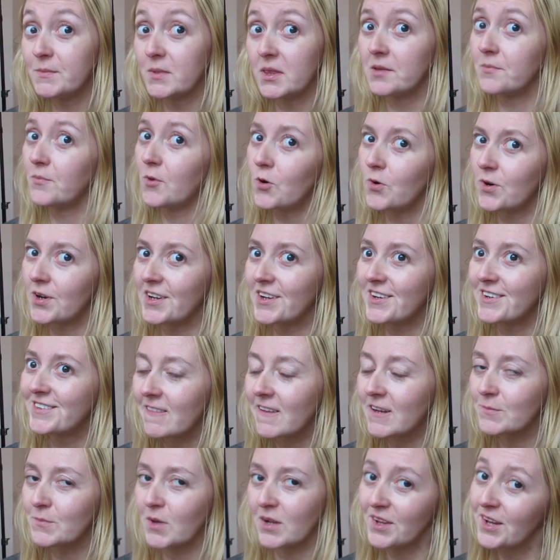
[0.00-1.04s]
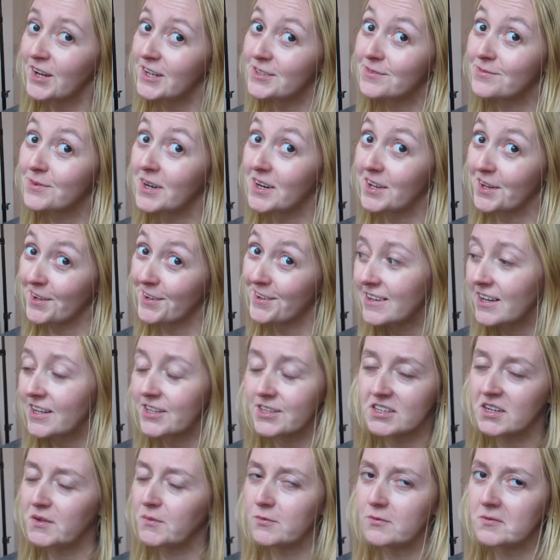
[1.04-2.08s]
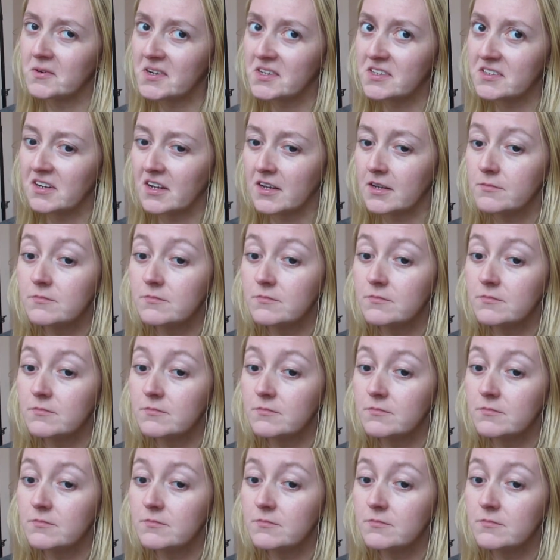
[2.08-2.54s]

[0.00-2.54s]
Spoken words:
in the morning, like my last wedding, I don't have a wedding today,